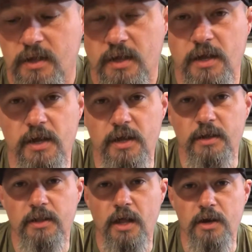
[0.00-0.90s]

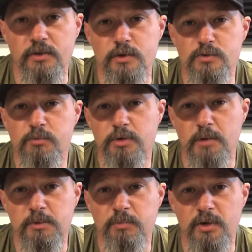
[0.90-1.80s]
and a lot of those will
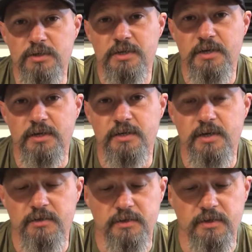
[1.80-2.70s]
probably partake
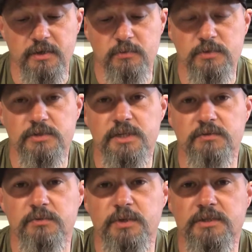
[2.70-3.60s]
down there. We'll just
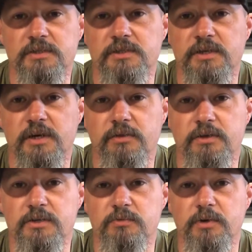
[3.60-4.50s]
have to wait and see how
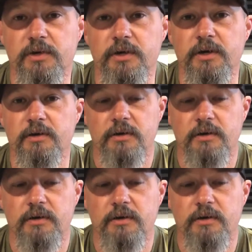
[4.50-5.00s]
things work out.